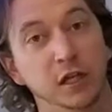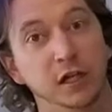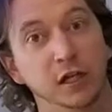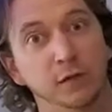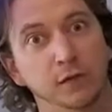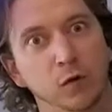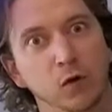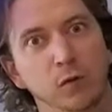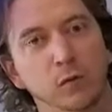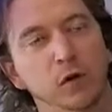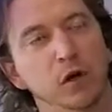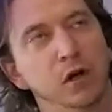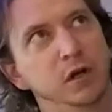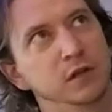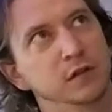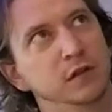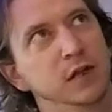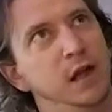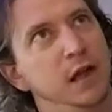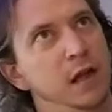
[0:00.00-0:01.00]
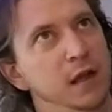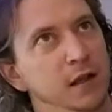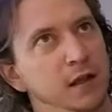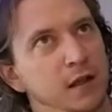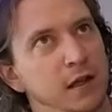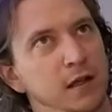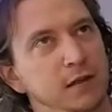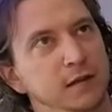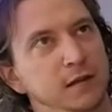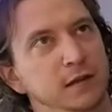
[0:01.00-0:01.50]
to get $4.
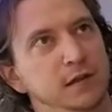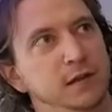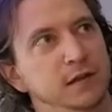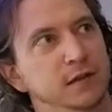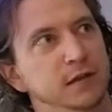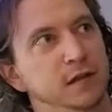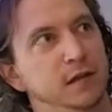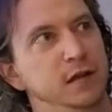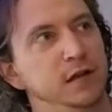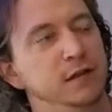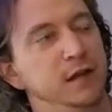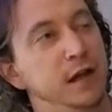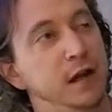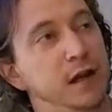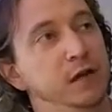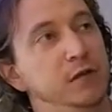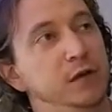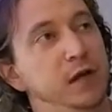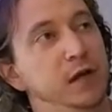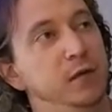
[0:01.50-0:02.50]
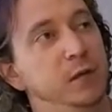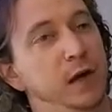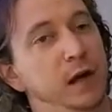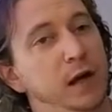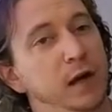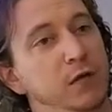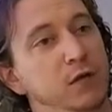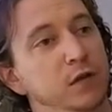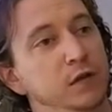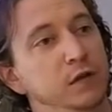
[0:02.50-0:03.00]
This is a series that I read when
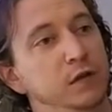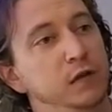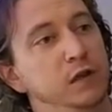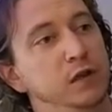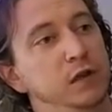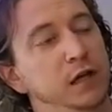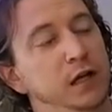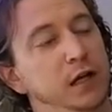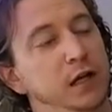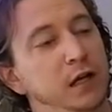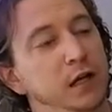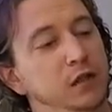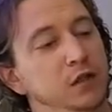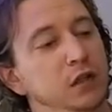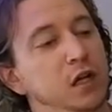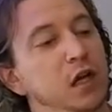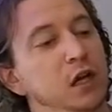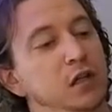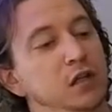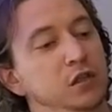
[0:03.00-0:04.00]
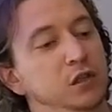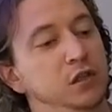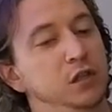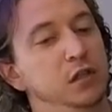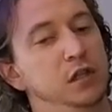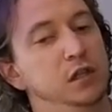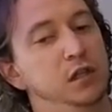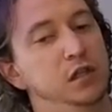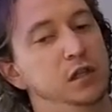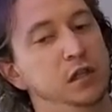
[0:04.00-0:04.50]
I was her age.
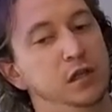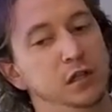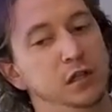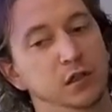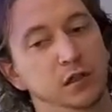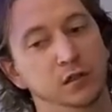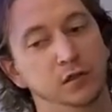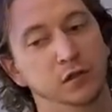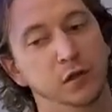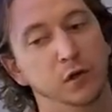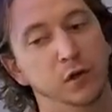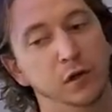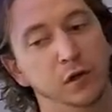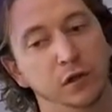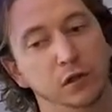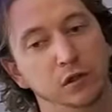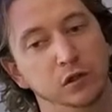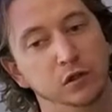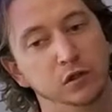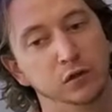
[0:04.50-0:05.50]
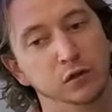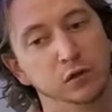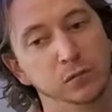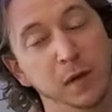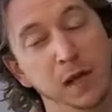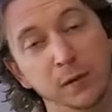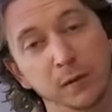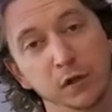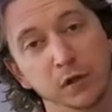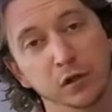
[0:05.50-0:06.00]
She is going to
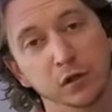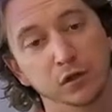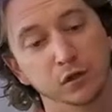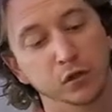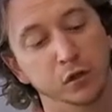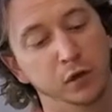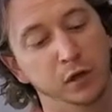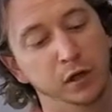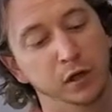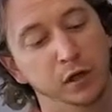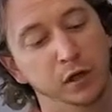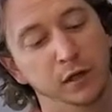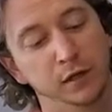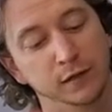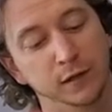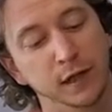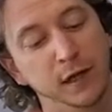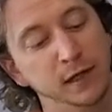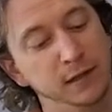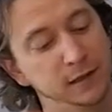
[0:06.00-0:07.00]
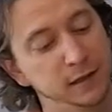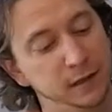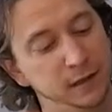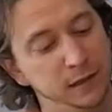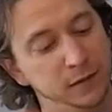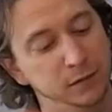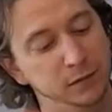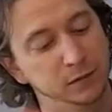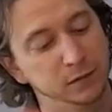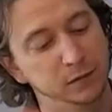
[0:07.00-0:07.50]
maybe enjoy it as
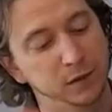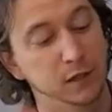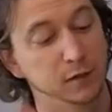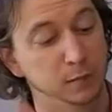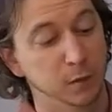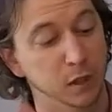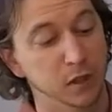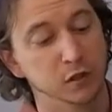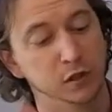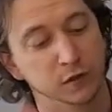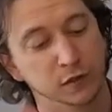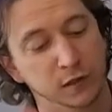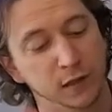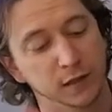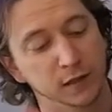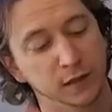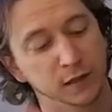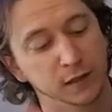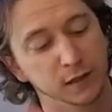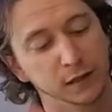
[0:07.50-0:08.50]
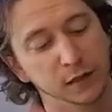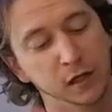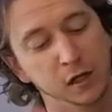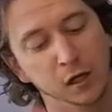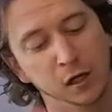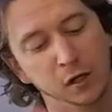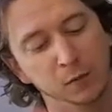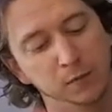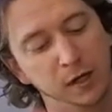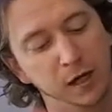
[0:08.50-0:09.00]
much as I did.
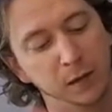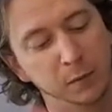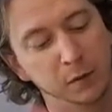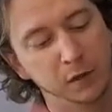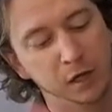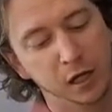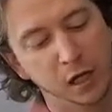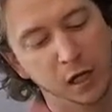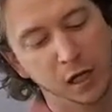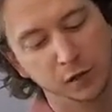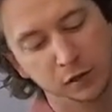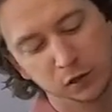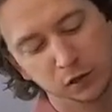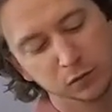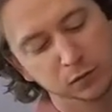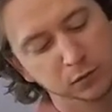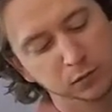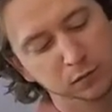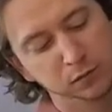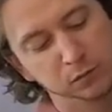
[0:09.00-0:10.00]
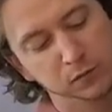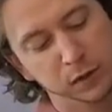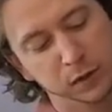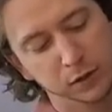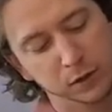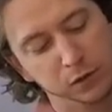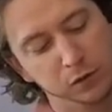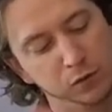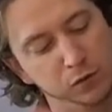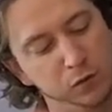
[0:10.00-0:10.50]
Probably not, but
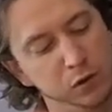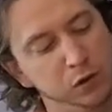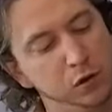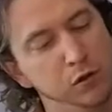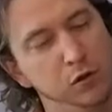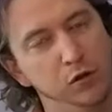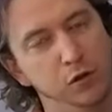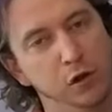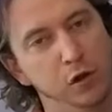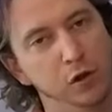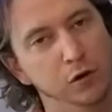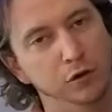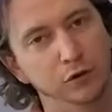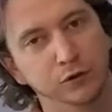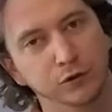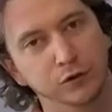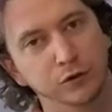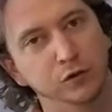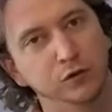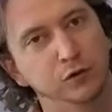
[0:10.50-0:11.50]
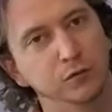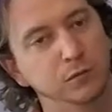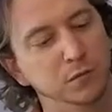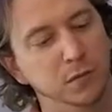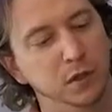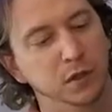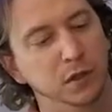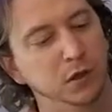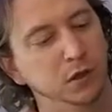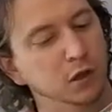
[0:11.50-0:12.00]
who knows?
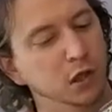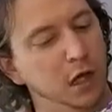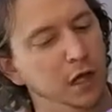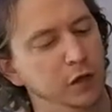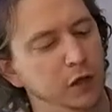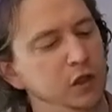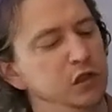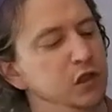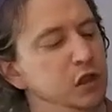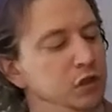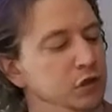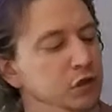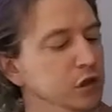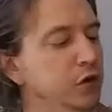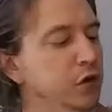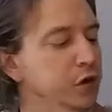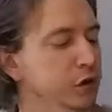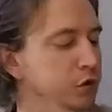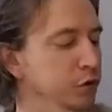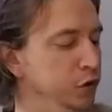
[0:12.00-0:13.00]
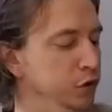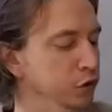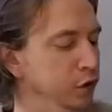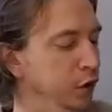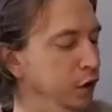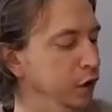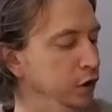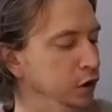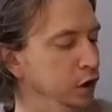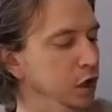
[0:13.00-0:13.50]
I think she's going to
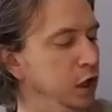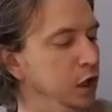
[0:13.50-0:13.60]
enjoy it.